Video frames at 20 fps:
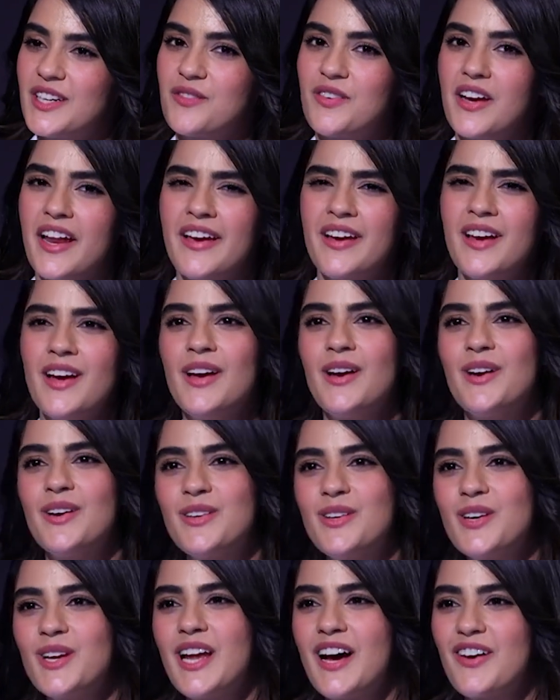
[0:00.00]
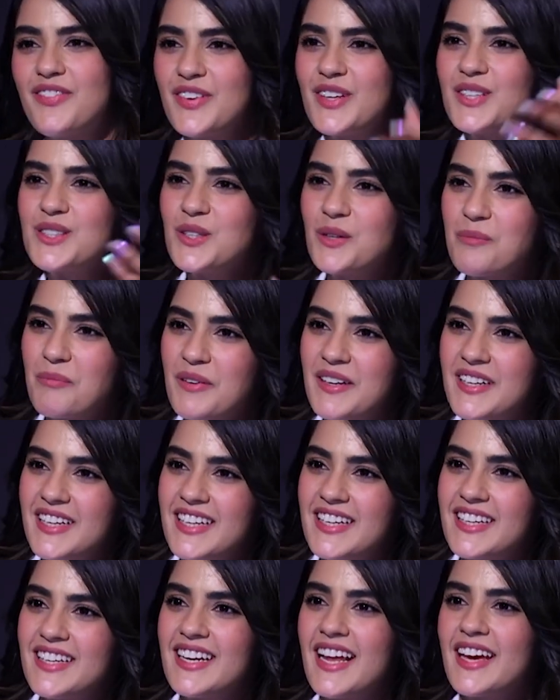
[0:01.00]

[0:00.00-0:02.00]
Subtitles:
you were like, you're laughing so pretty.